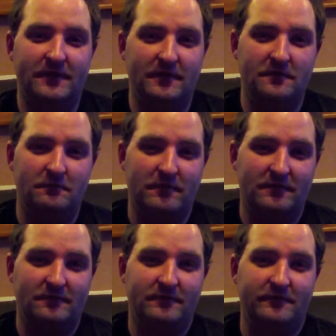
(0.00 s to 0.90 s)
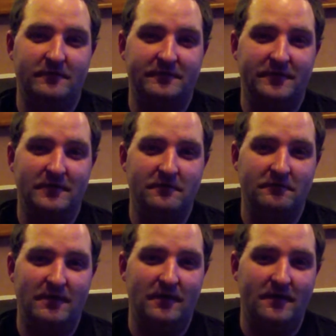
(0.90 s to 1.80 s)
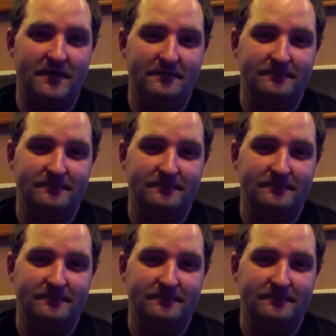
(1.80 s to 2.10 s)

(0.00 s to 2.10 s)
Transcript: the little green light.